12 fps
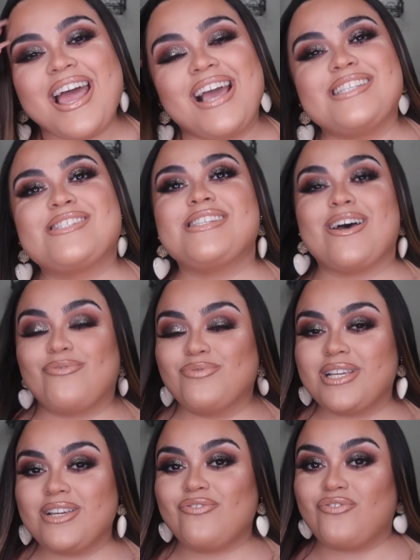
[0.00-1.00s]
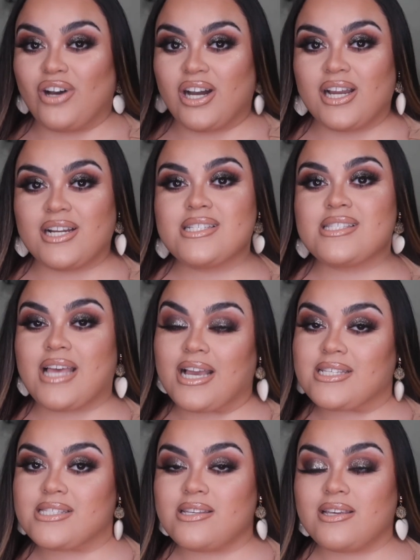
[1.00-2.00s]
It's definitely fun,
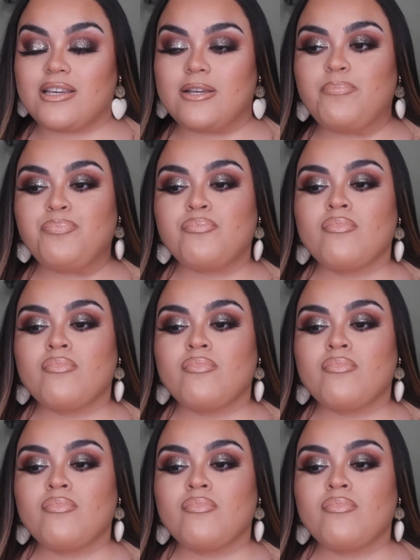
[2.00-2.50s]
sexy,